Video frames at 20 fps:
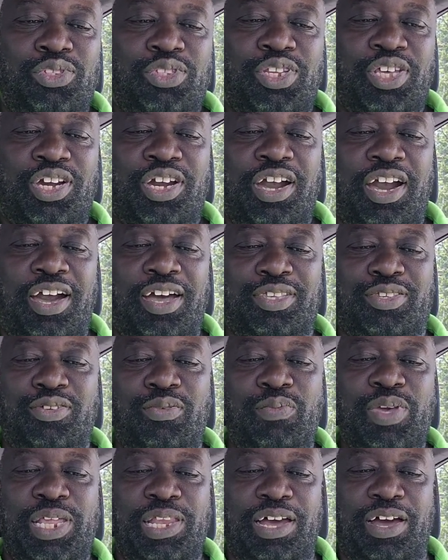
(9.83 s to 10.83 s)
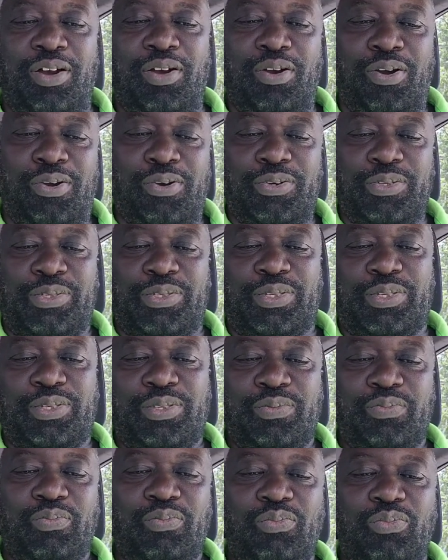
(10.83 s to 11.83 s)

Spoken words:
The cost to build a house